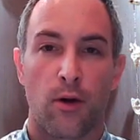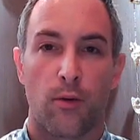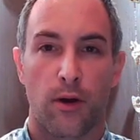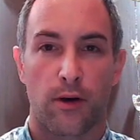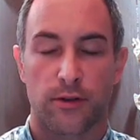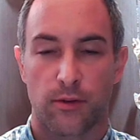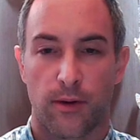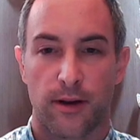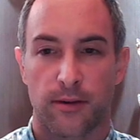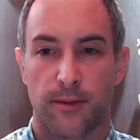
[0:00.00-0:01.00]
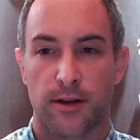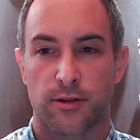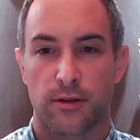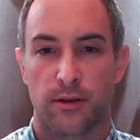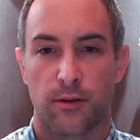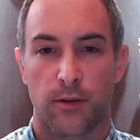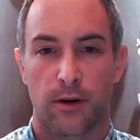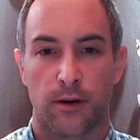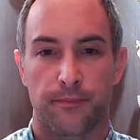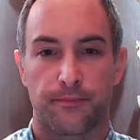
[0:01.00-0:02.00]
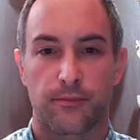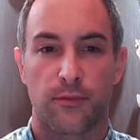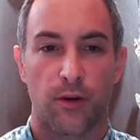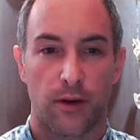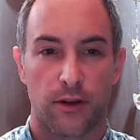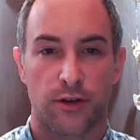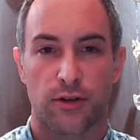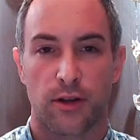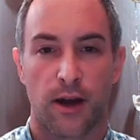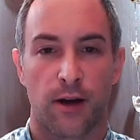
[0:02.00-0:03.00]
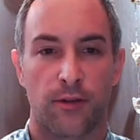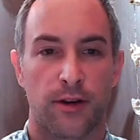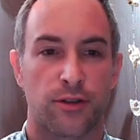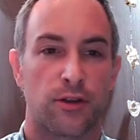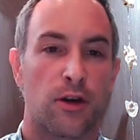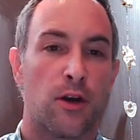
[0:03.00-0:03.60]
We also want to make sure that we're doing additional outreach.